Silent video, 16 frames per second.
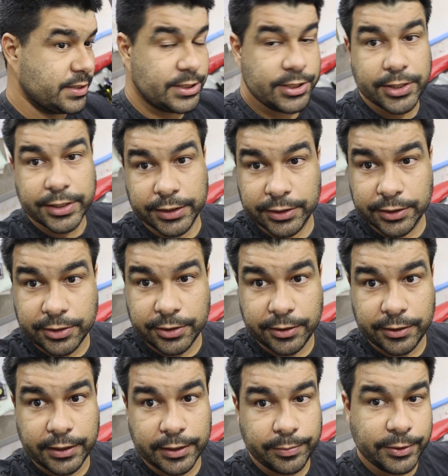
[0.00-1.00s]
starting the
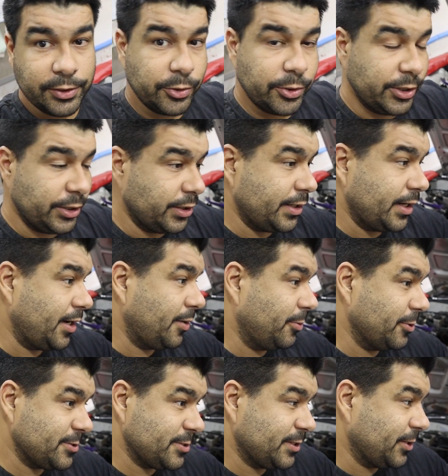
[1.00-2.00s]
car up, annoying the
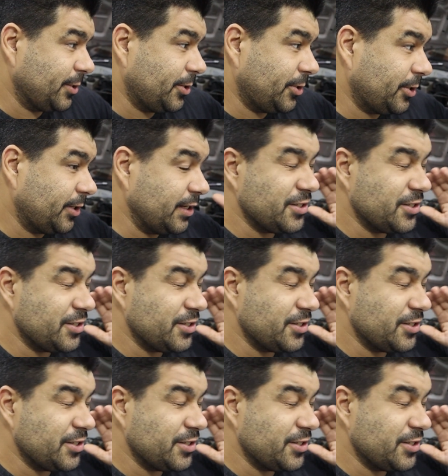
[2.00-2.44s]
neighbors with the car.